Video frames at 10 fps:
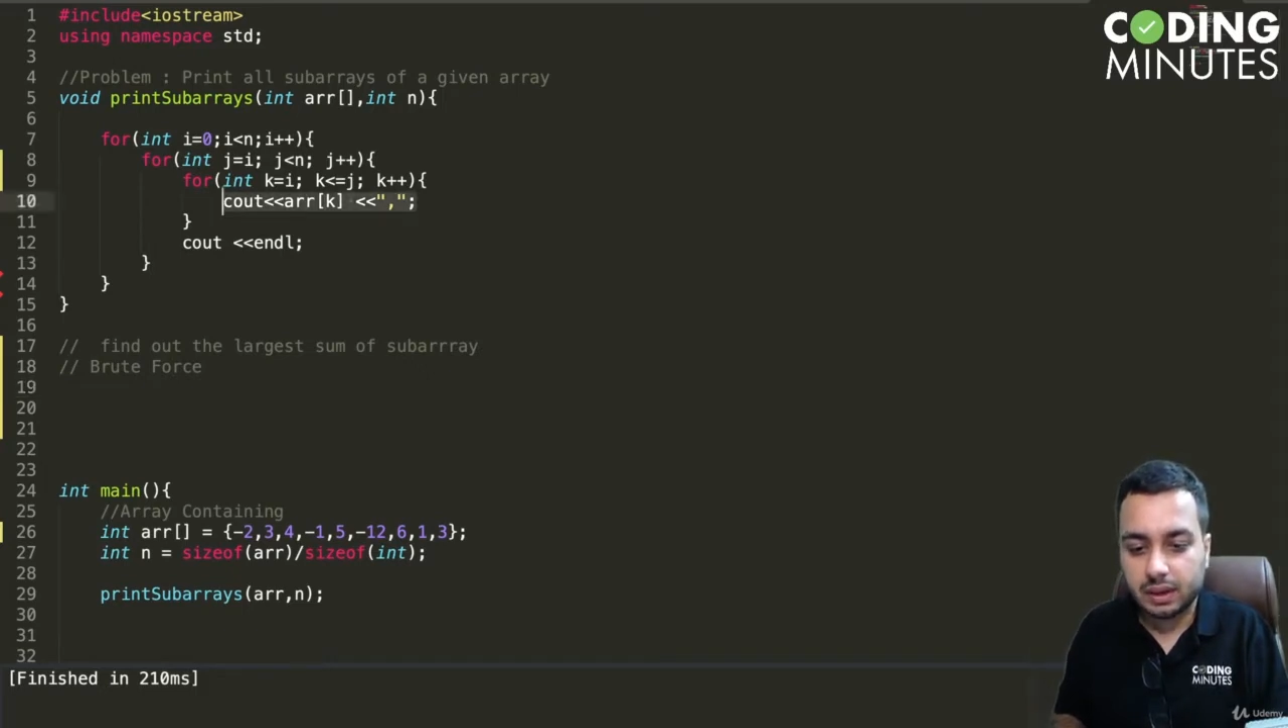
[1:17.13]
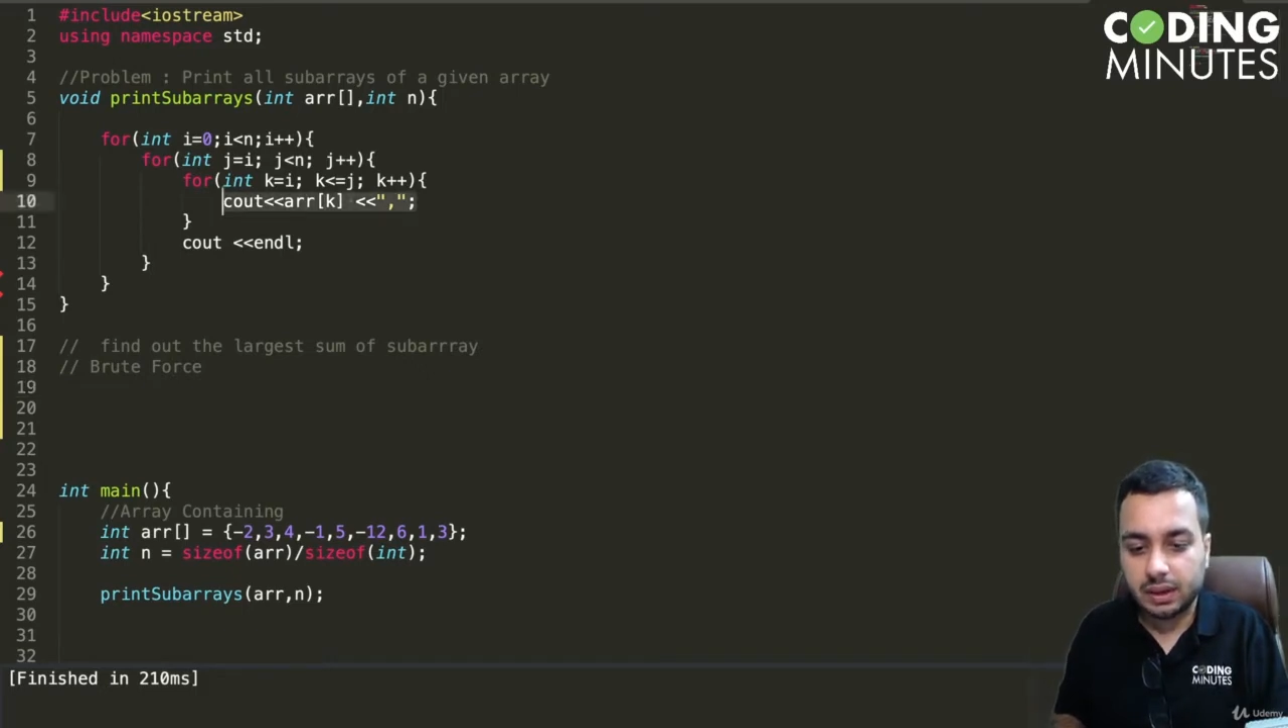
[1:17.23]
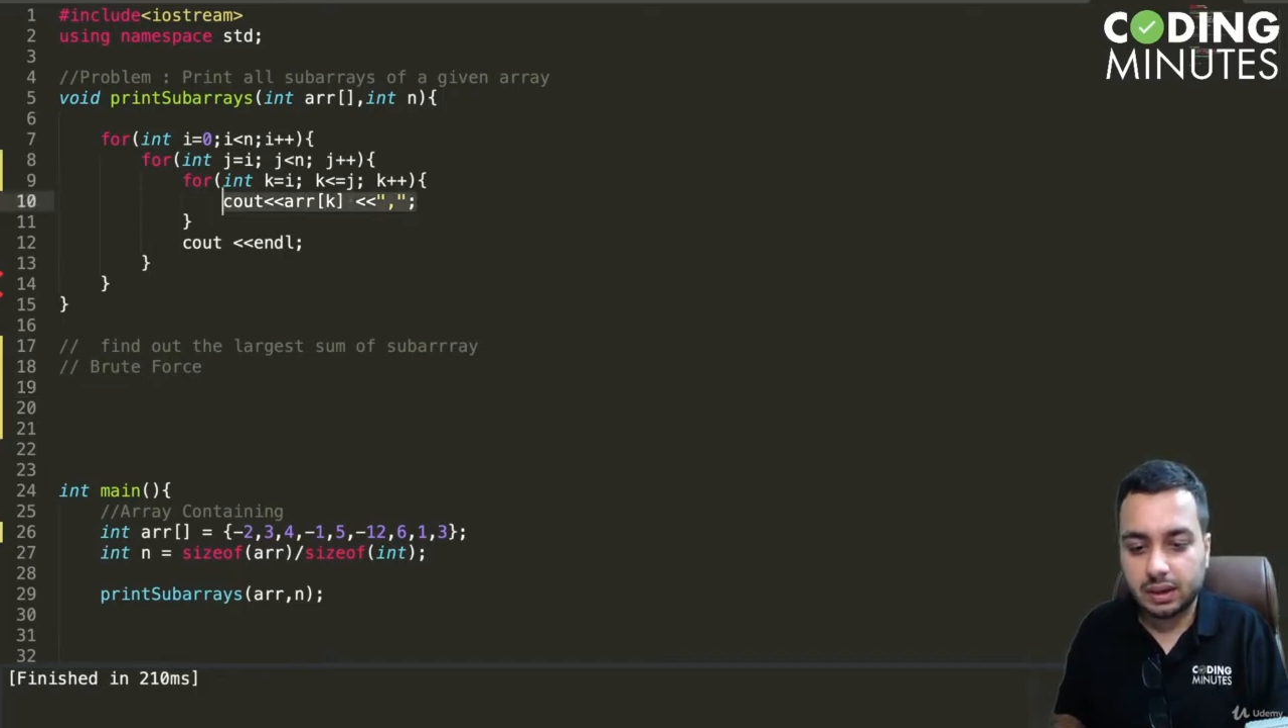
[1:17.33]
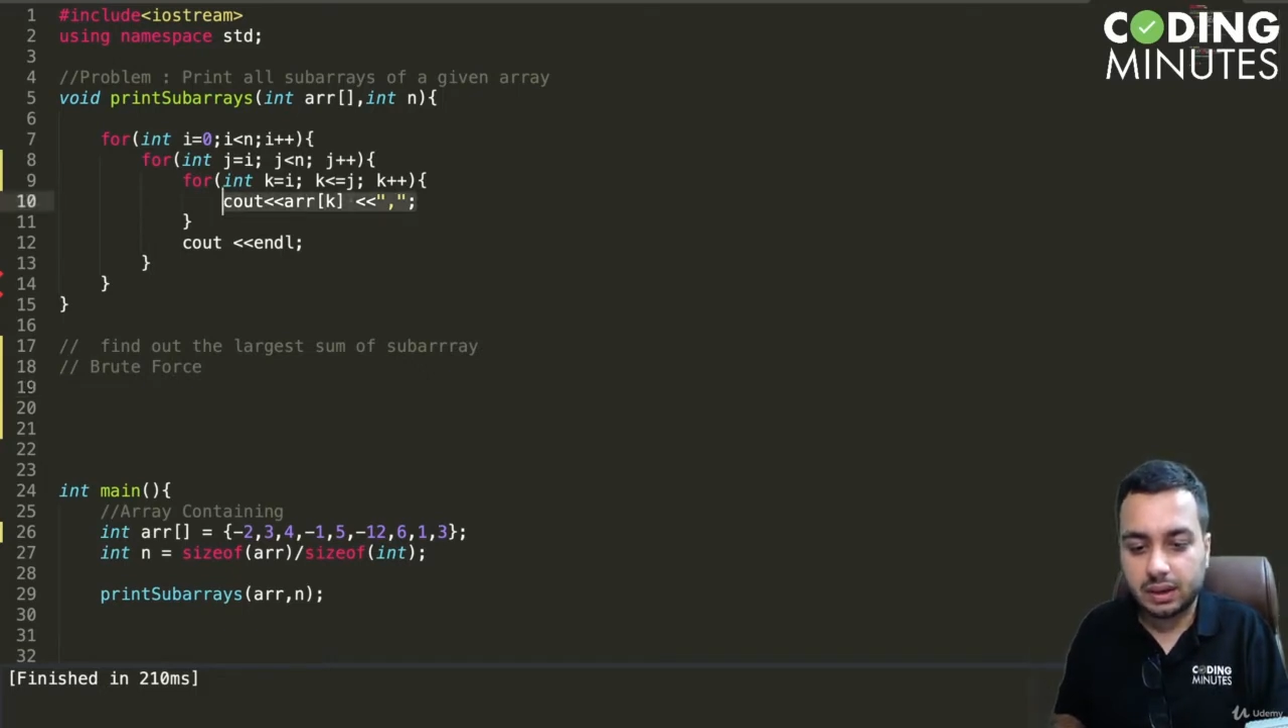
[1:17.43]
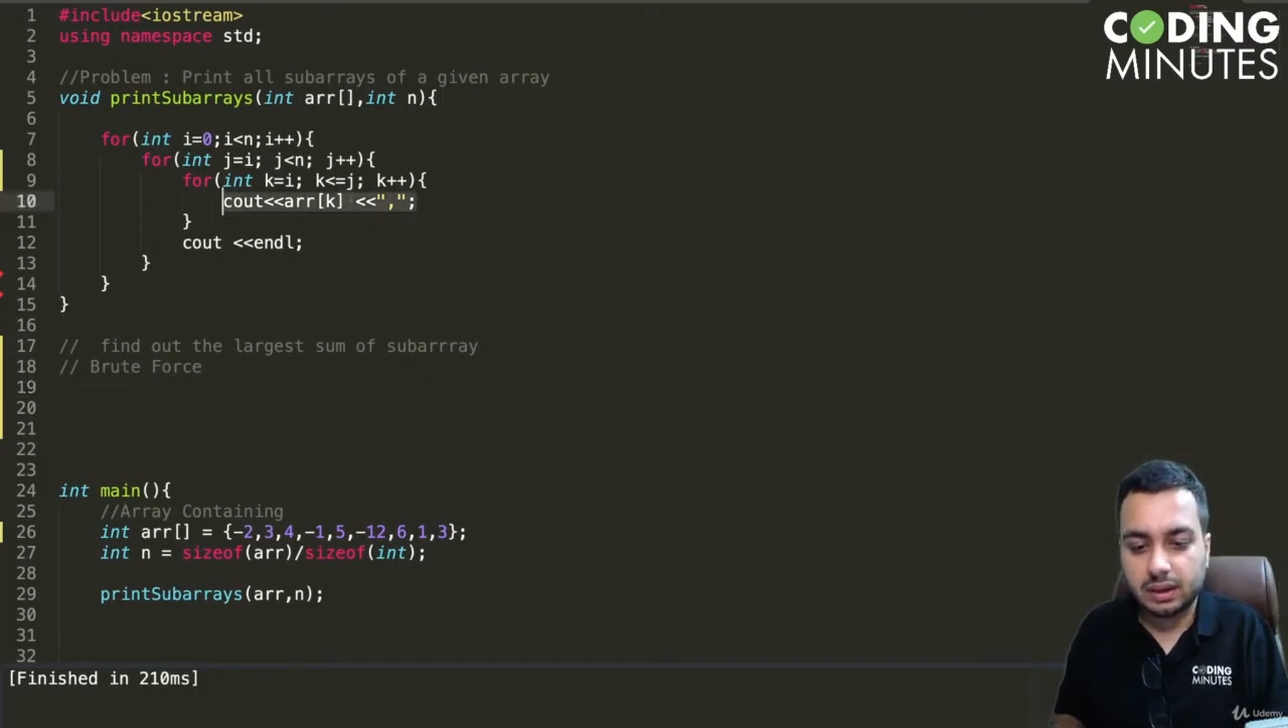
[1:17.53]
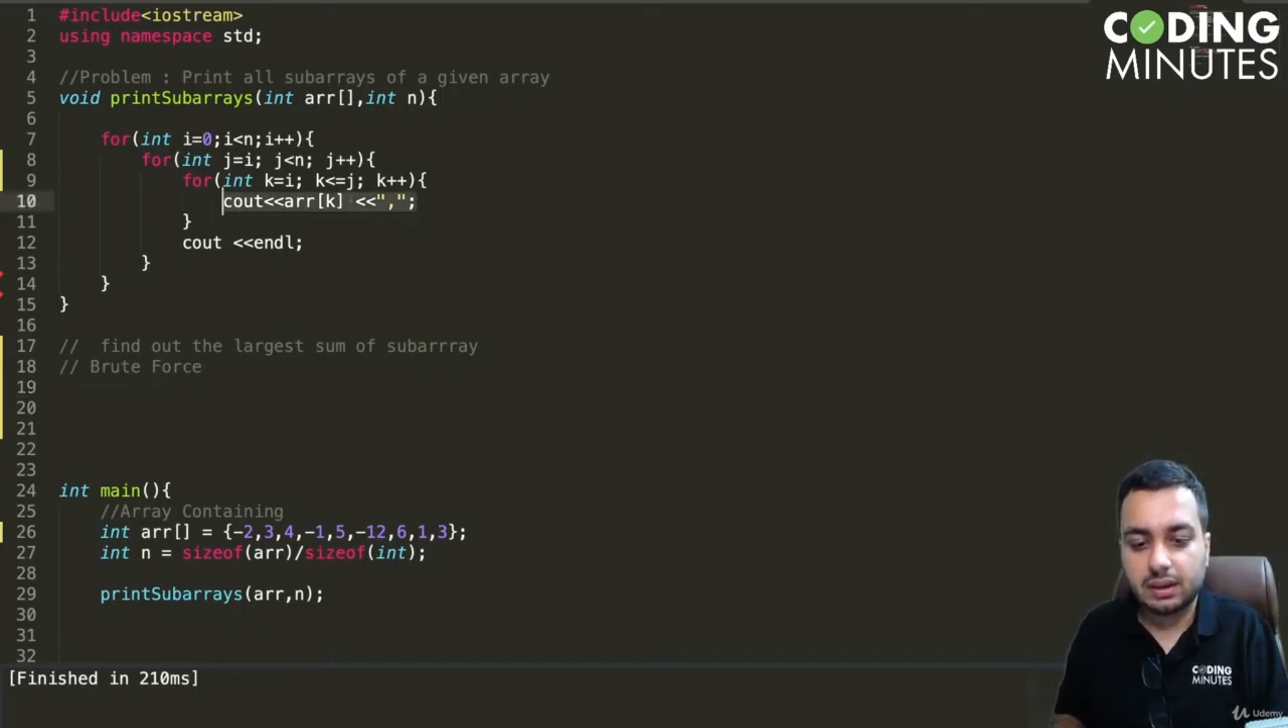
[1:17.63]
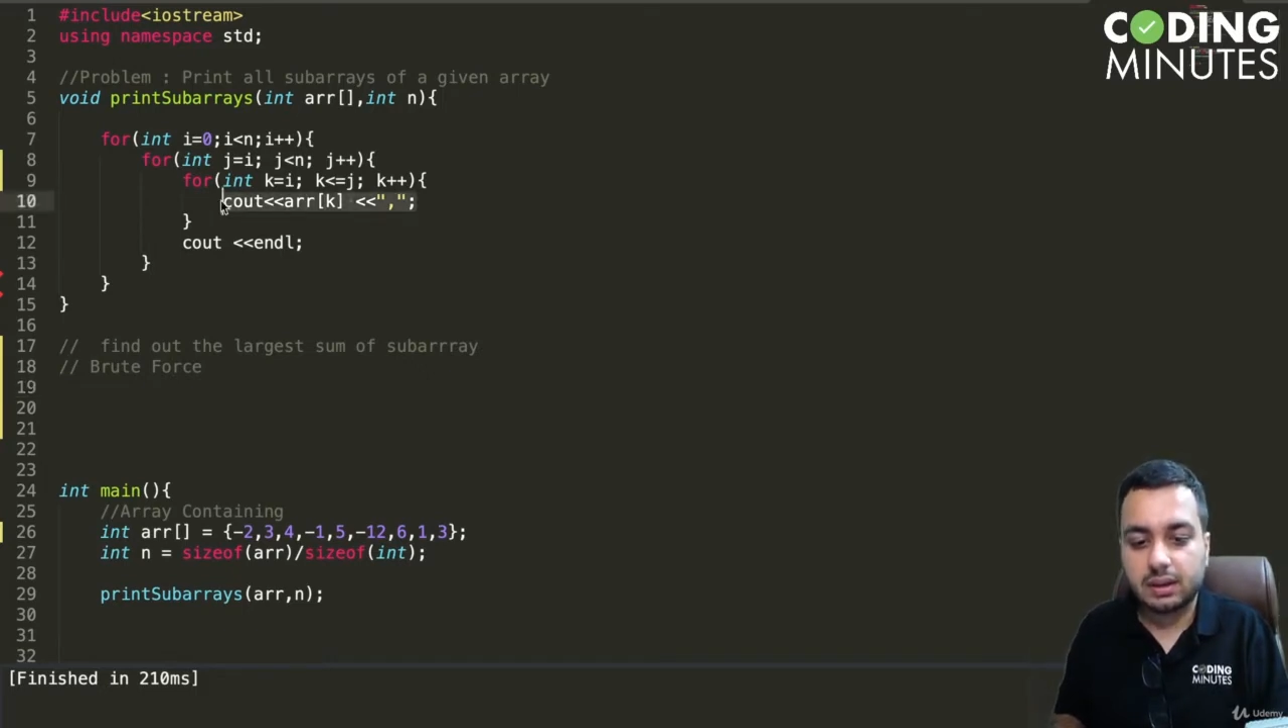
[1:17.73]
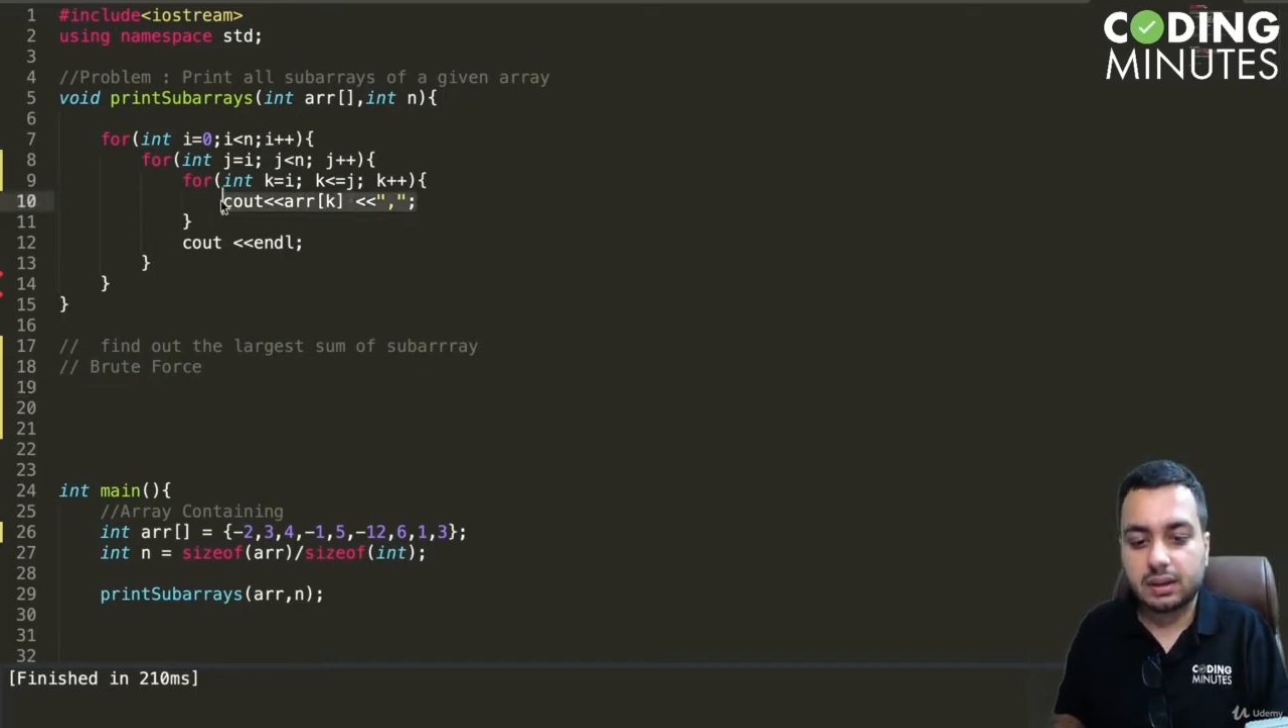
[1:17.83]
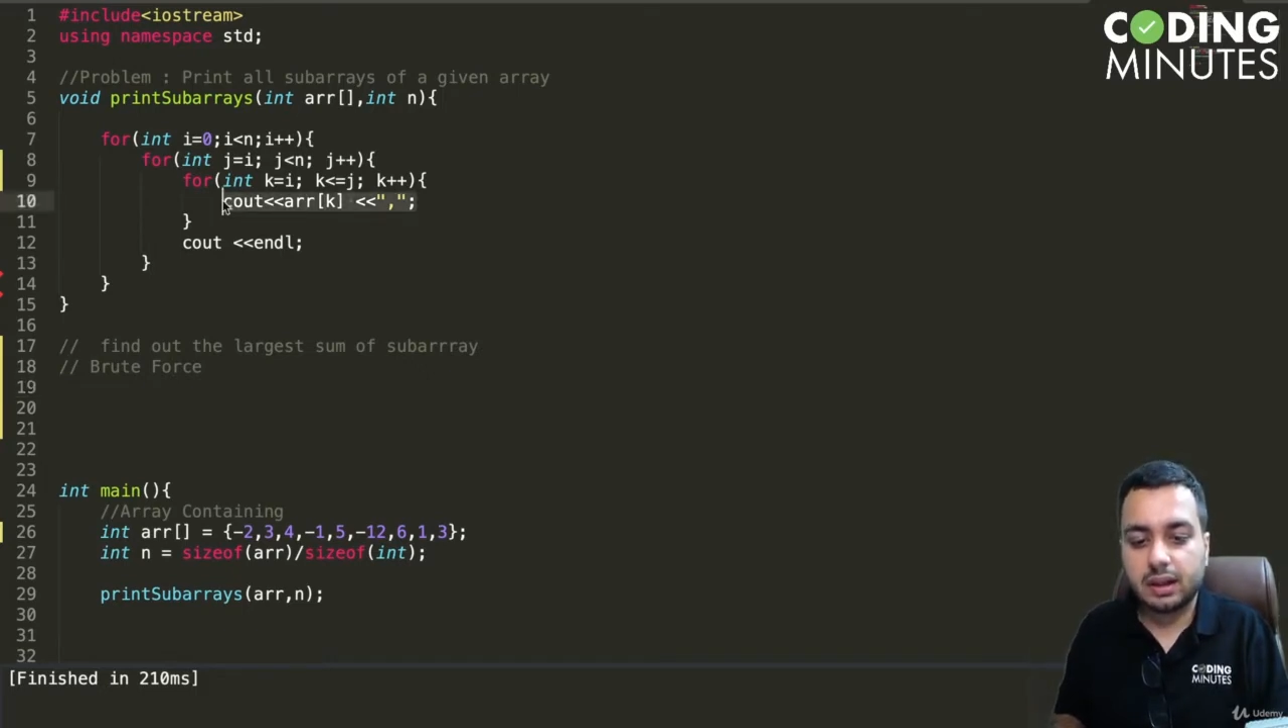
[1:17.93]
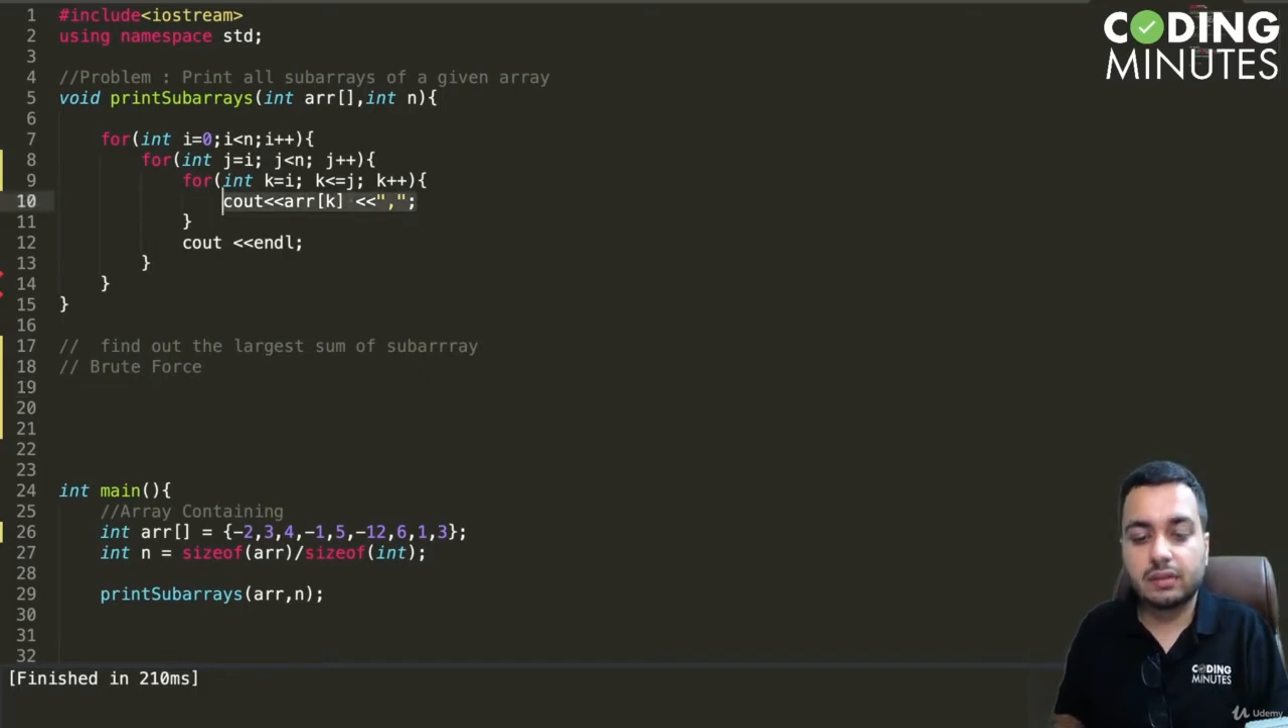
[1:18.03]
done
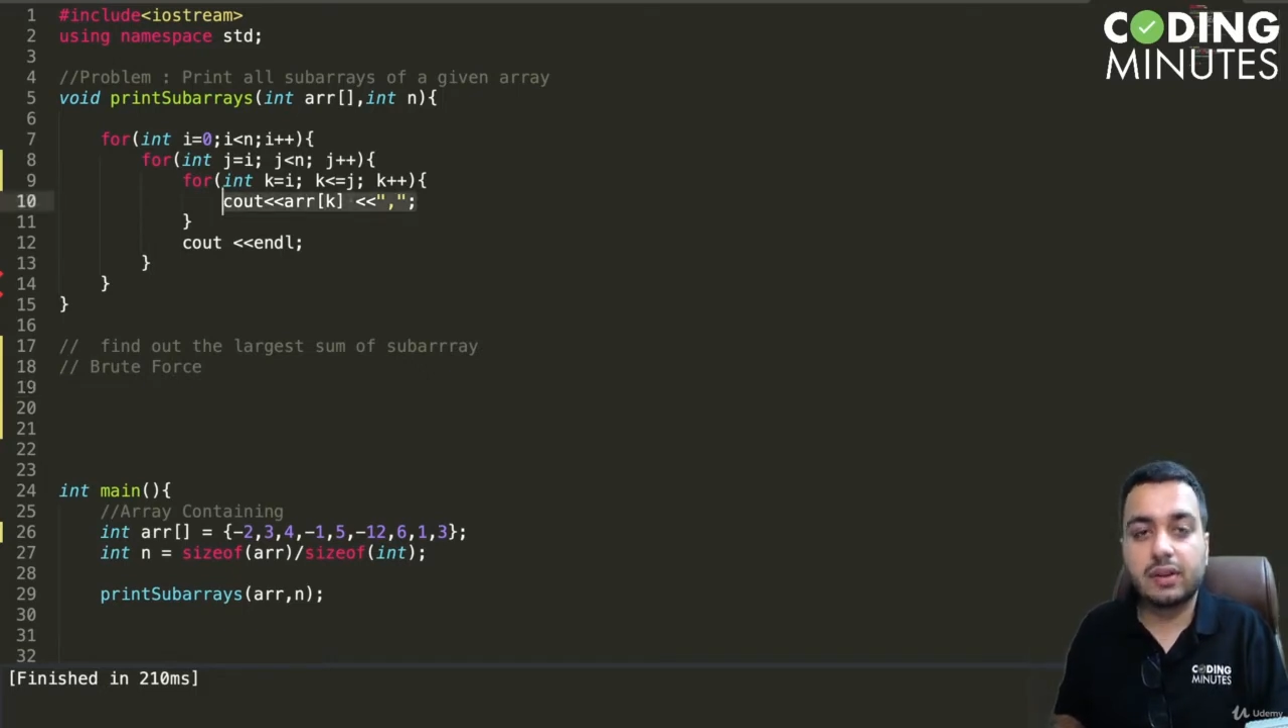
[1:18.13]
in